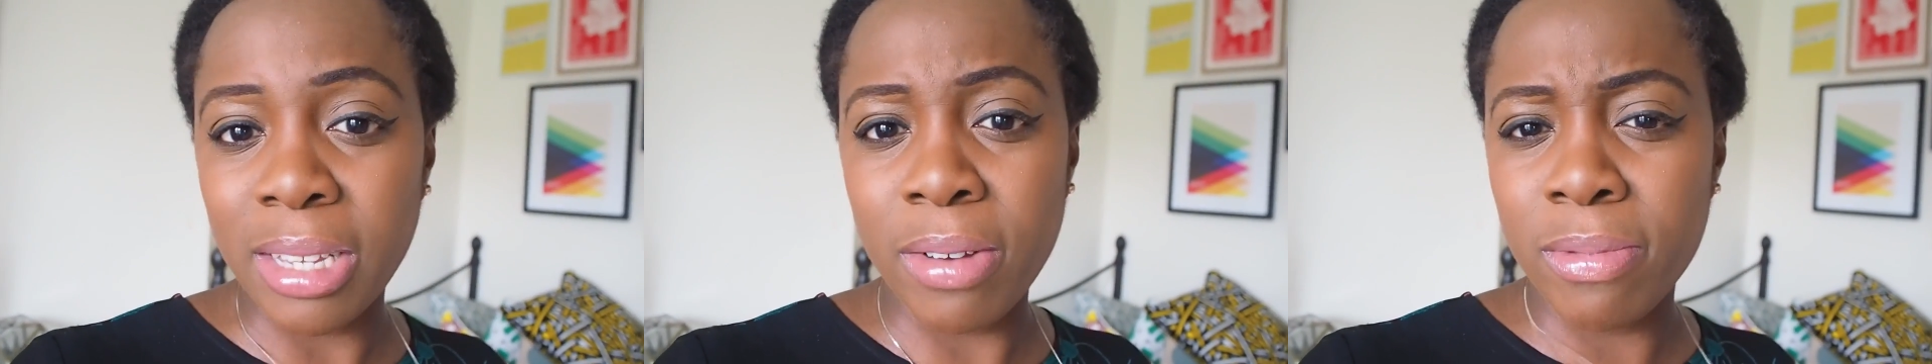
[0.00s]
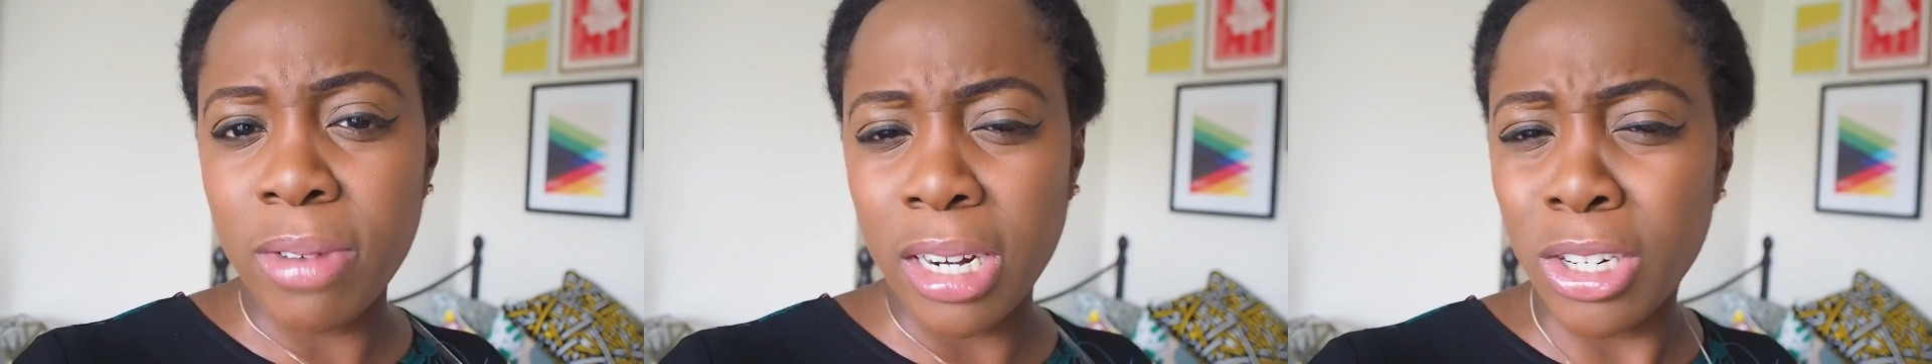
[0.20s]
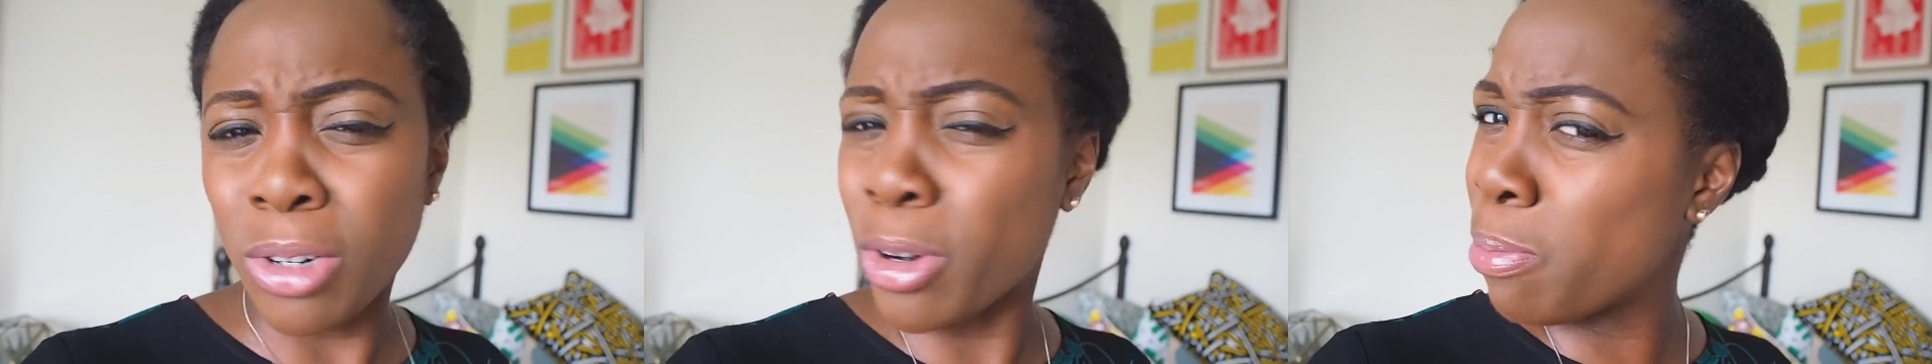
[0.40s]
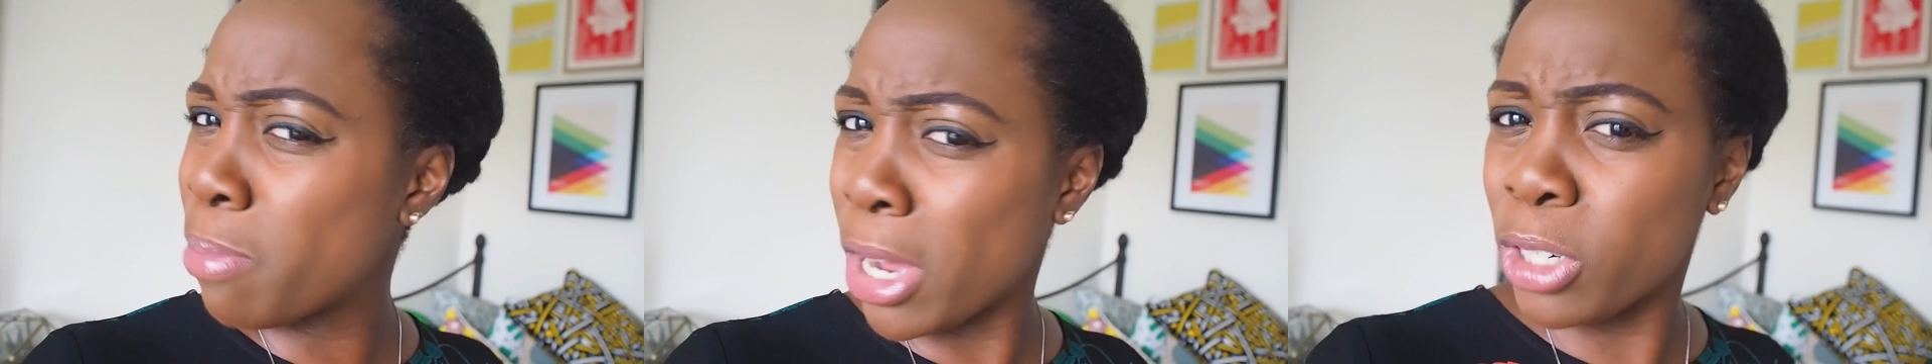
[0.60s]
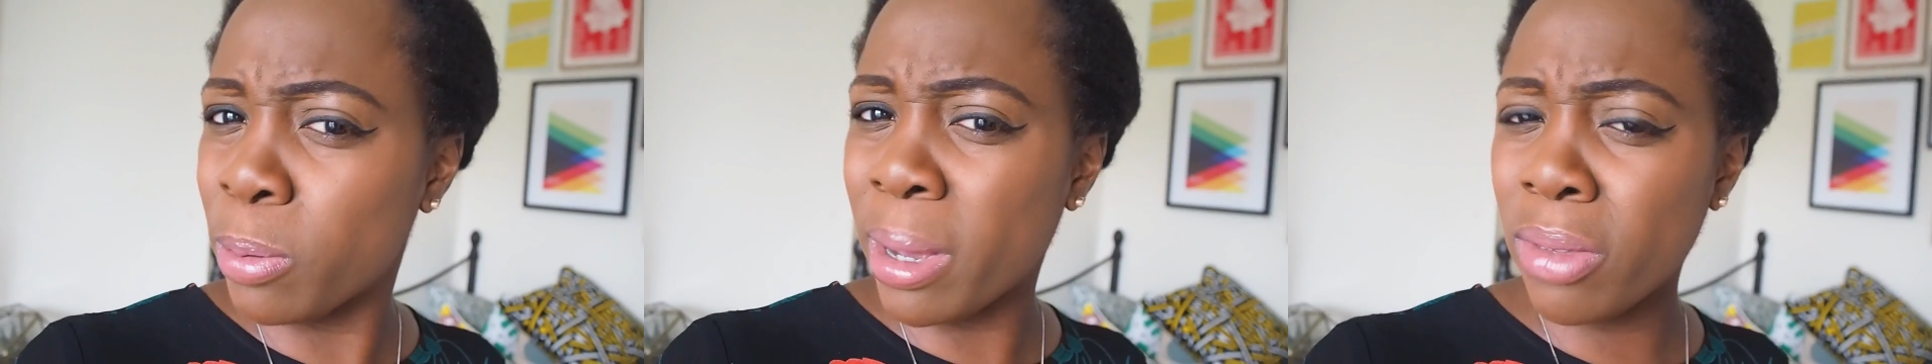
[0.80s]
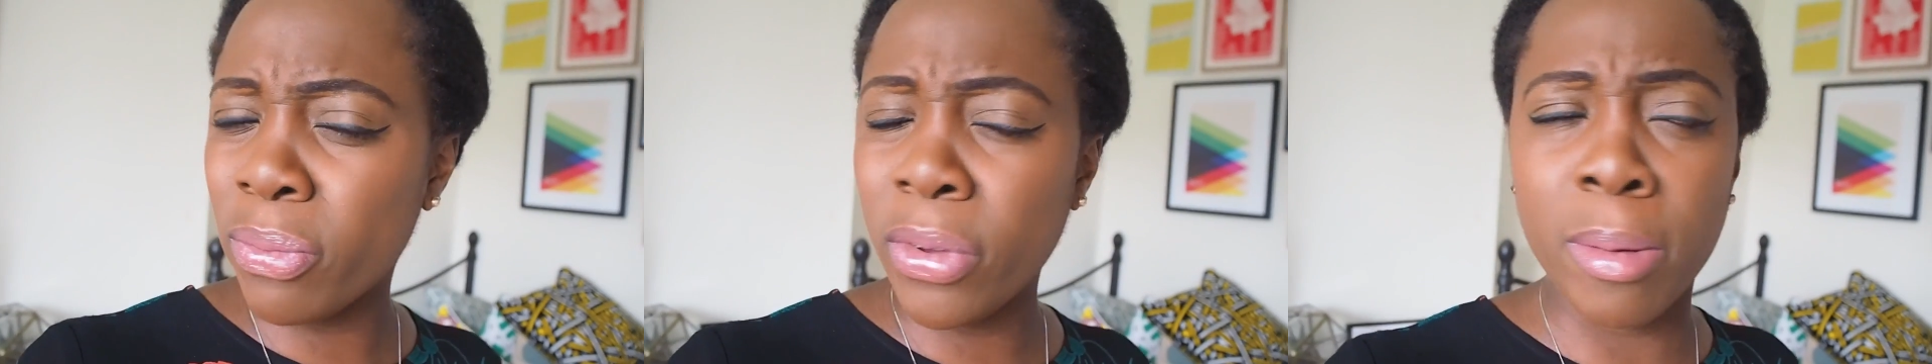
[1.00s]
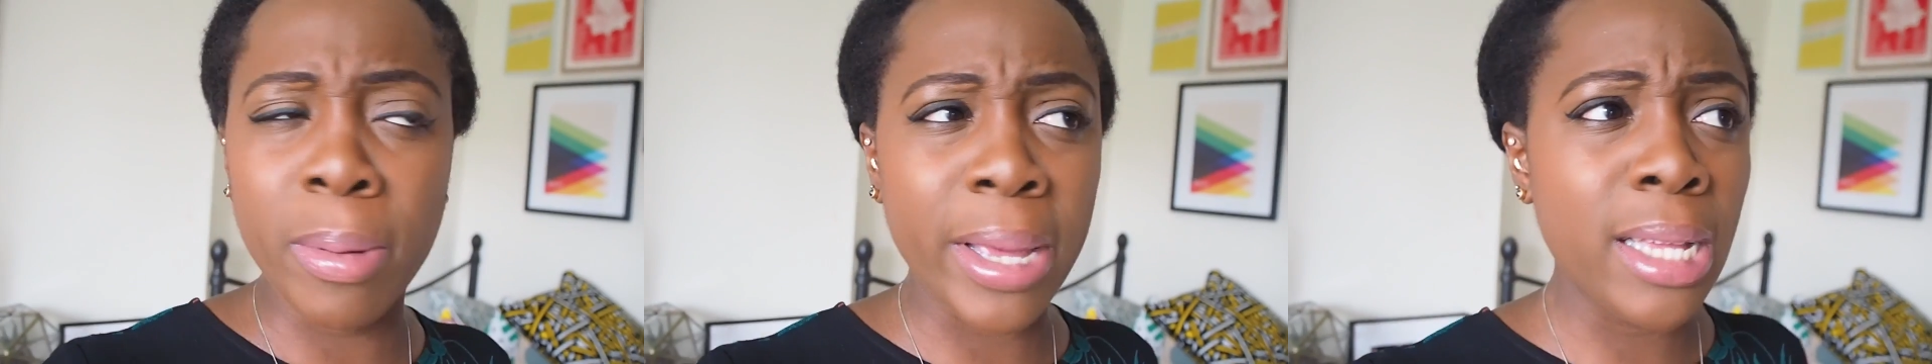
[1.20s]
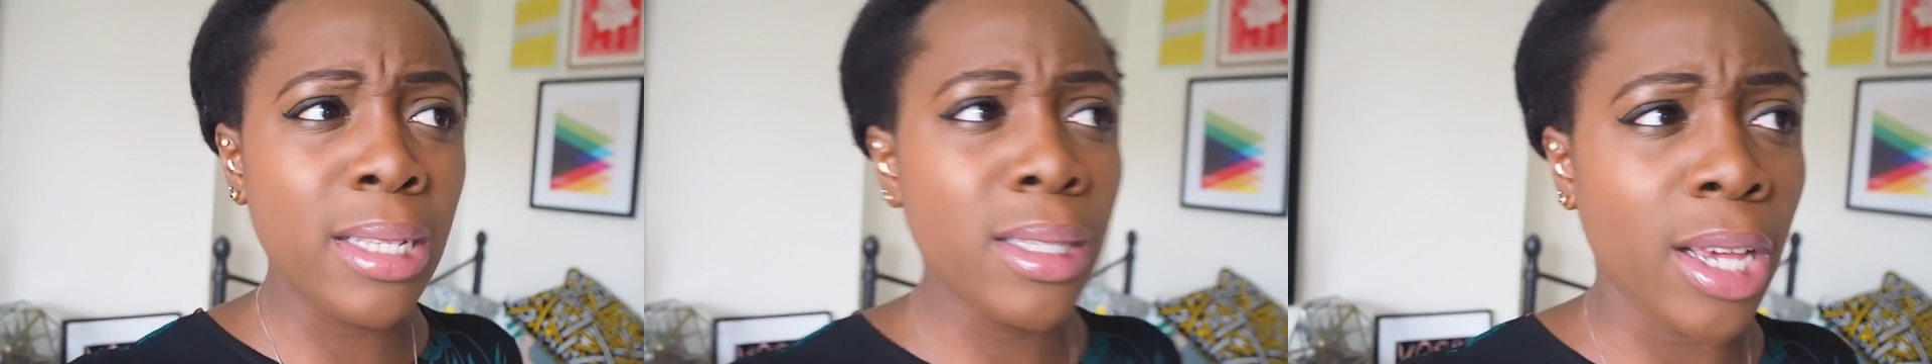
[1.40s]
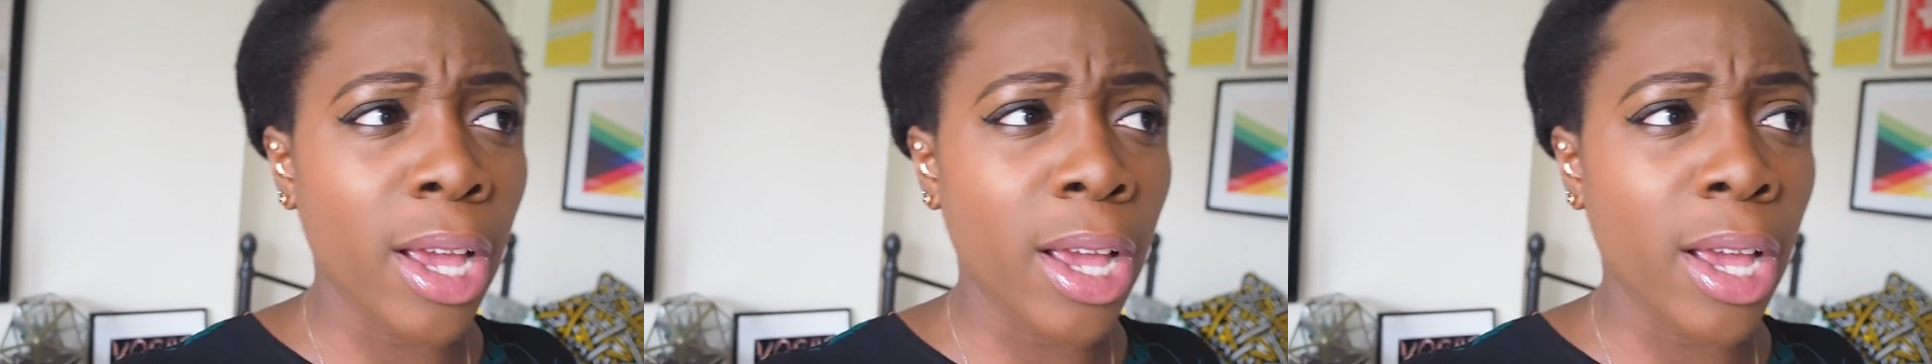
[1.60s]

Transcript: I don't know much about the Philippines.